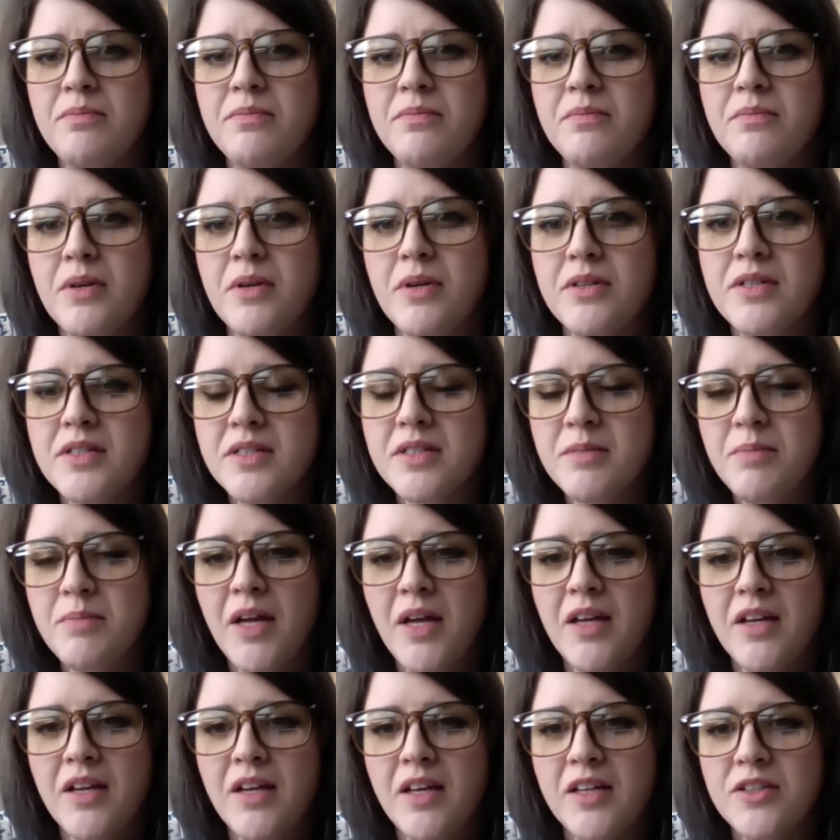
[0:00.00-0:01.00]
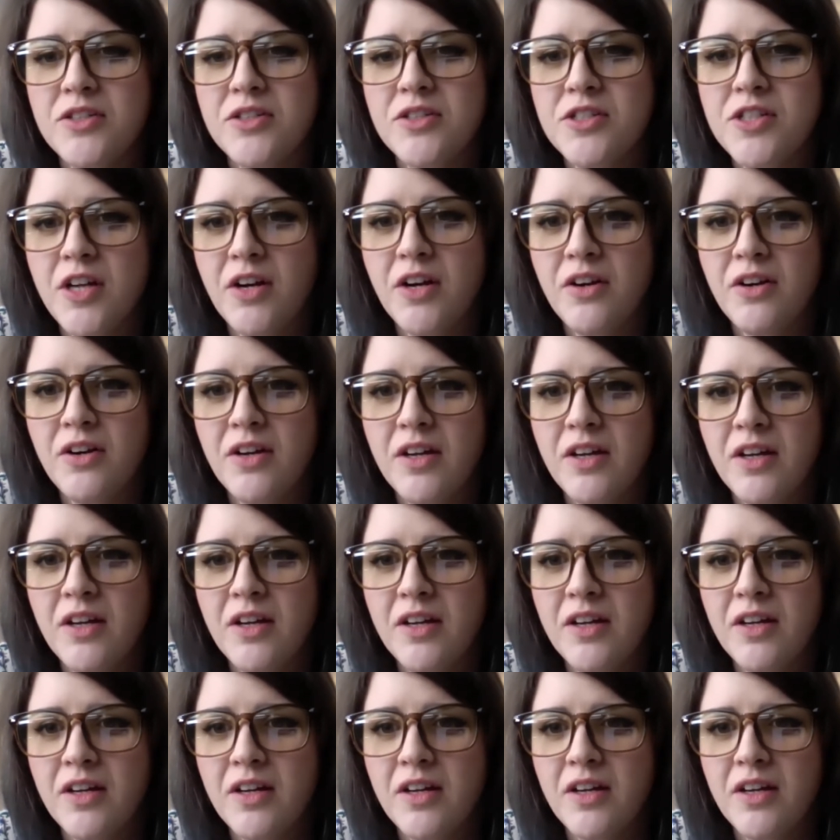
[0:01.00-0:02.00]
participating and
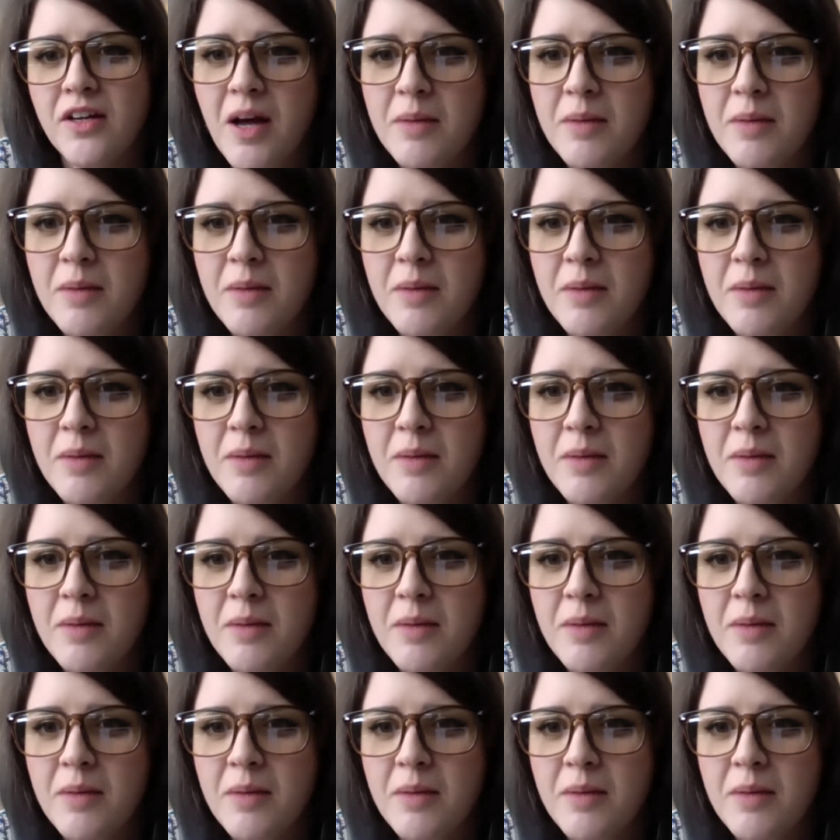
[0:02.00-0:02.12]
sharing.